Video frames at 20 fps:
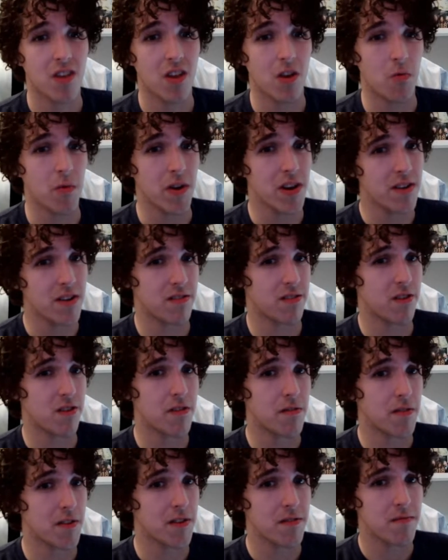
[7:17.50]
We
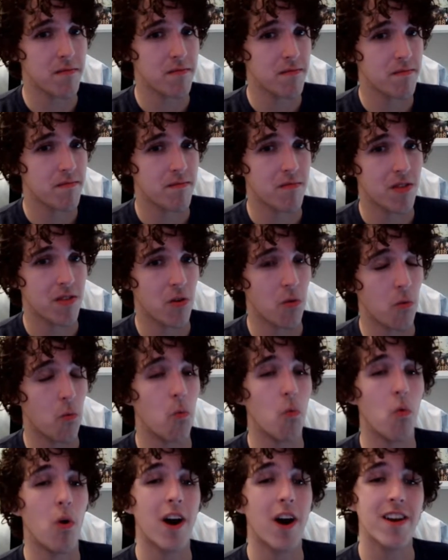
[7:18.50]
deserve it.
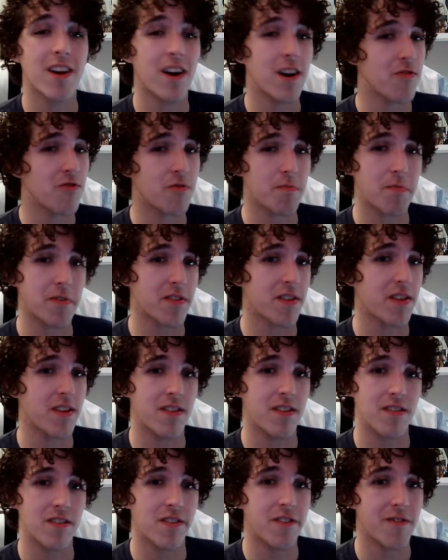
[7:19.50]
100%
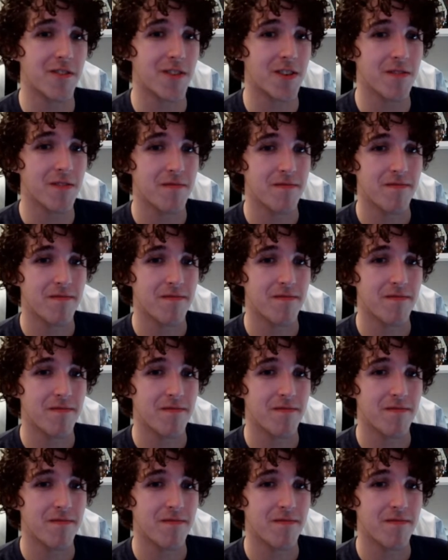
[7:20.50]
deserve it.